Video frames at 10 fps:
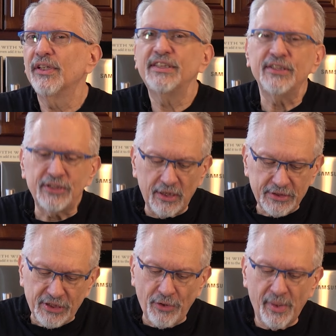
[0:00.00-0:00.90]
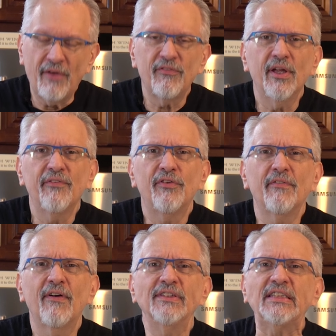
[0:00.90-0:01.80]
this is also, if
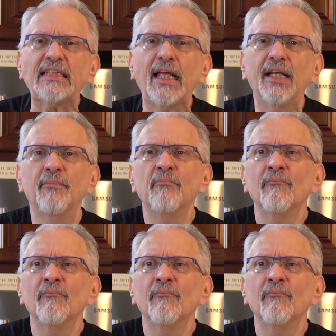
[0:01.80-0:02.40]
you've ever seen